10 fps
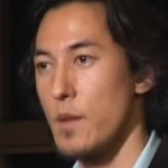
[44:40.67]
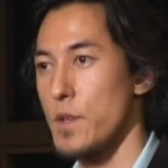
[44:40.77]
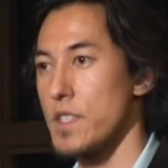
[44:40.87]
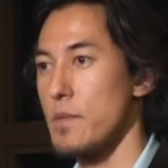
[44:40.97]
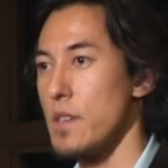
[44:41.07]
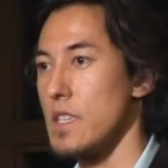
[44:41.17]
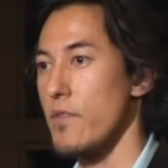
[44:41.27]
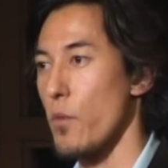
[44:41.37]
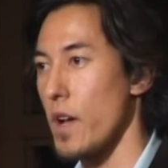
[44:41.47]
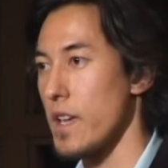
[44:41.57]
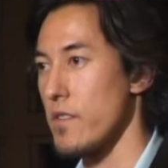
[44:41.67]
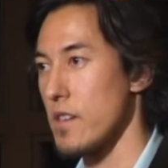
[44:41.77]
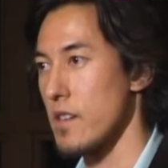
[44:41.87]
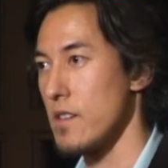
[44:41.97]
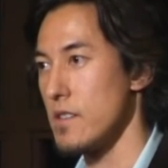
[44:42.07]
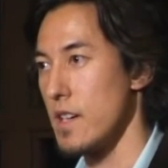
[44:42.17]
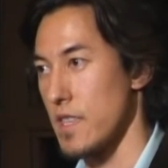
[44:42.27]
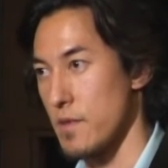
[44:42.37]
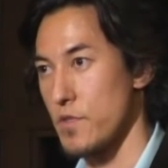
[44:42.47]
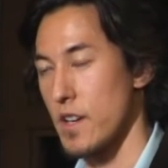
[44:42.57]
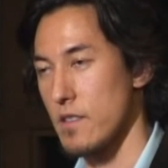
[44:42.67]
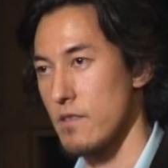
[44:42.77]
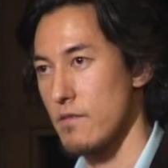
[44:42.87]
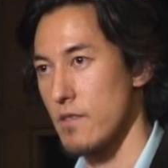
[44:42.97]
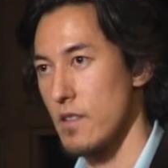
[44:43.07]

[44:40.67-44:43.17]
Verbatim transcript: but as the means of arriving at that objective?